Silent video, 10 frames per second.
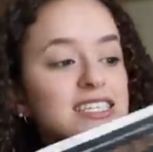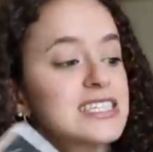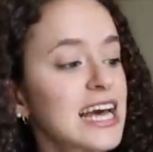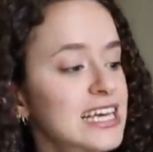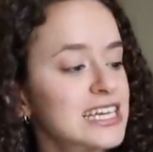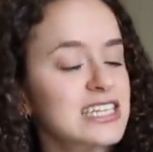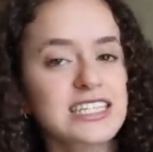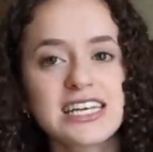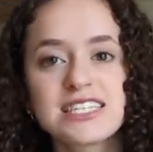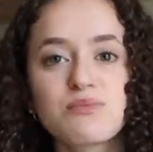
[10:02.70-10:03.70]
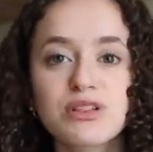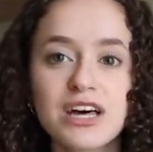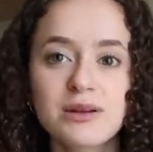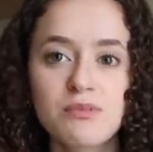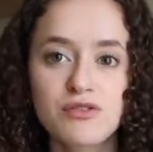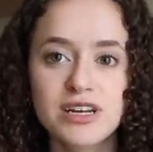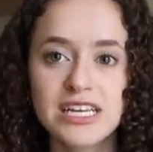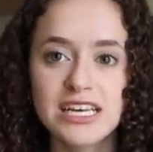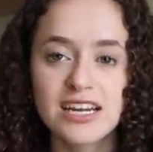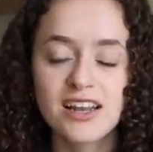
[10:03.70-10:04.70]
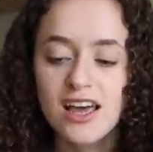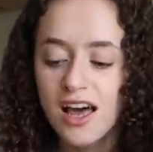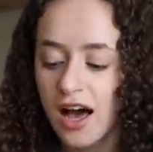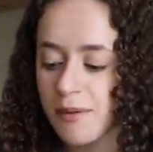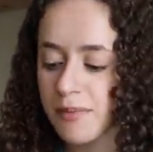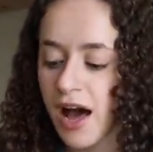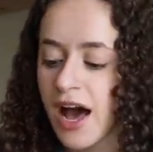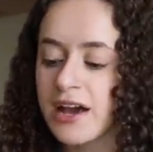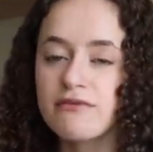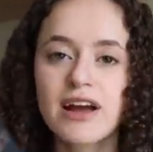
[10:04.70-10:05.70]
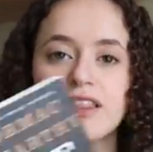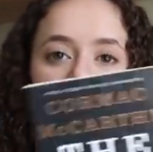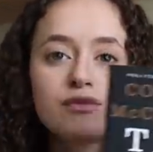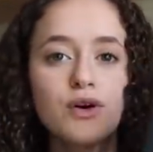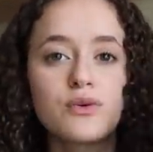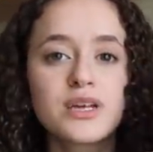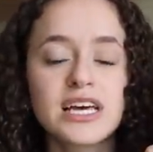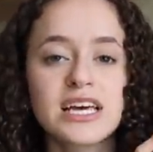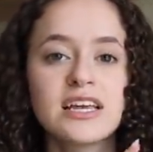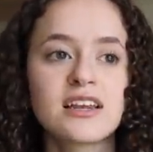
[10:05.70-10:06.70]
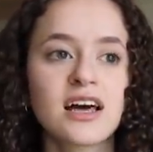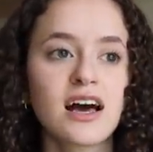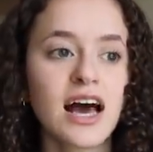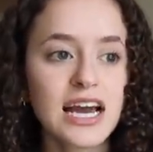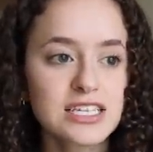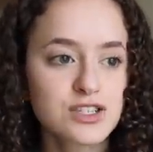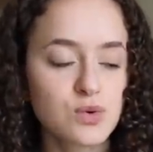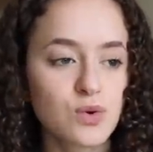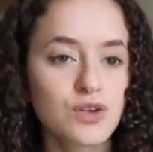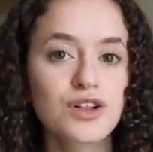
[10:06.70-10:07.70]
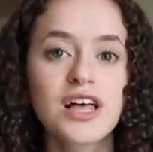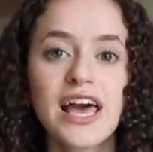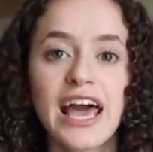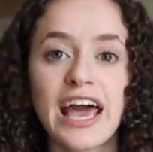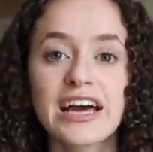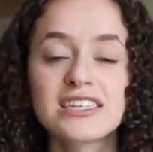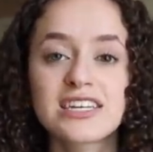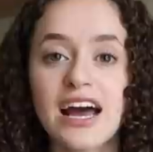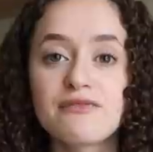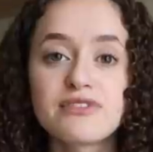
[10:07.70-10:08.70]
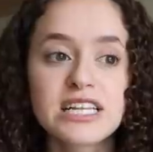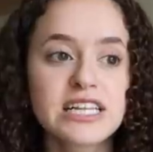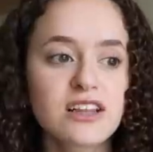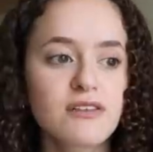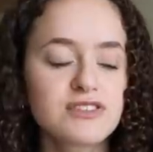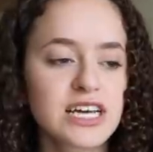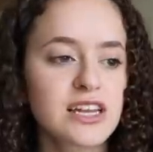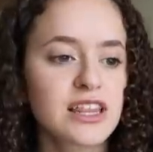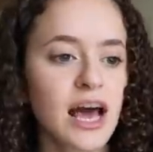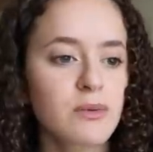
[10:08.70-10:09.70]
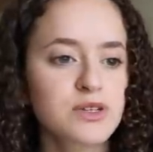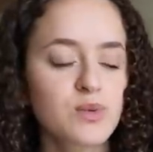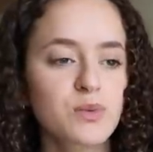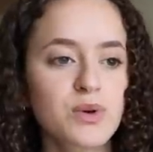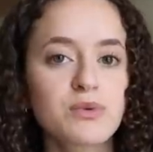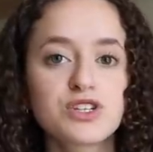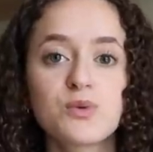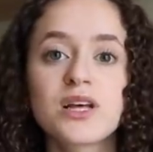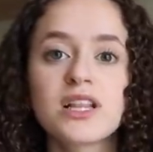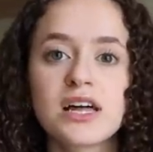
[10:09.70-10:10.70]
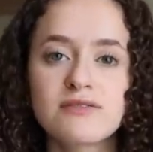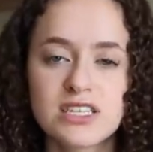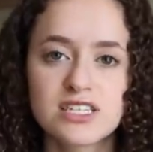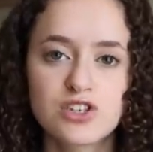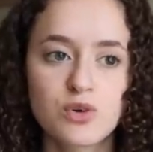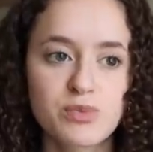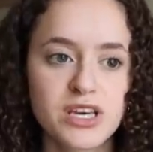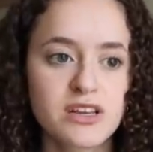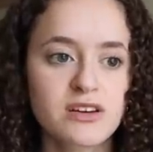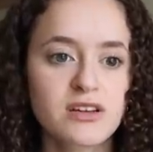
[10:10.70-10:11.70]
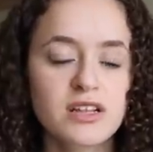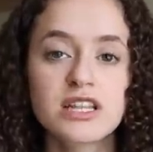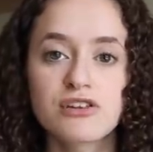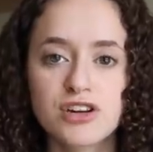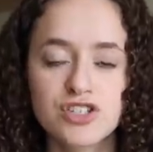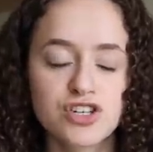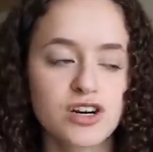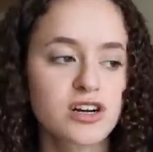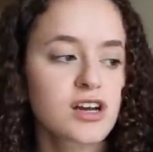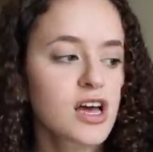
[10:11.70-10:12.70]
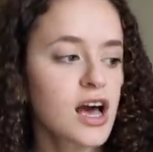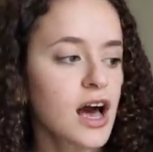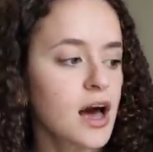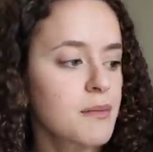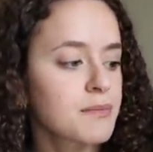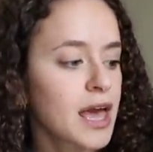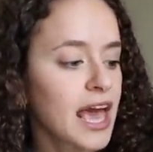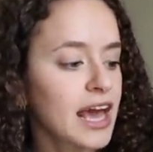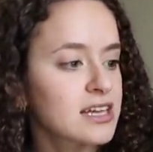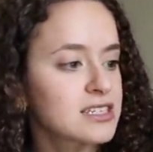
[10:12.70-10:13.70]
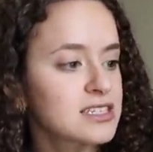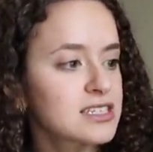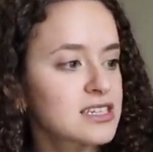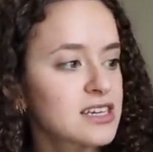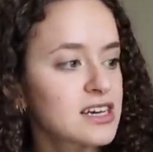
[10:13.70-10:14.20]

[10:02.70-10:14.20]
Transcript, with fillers: second is Blood Meridian. Um, I read The Road in high school, and I really loved it. That was when we were doing a lot of dystopian literature, um, and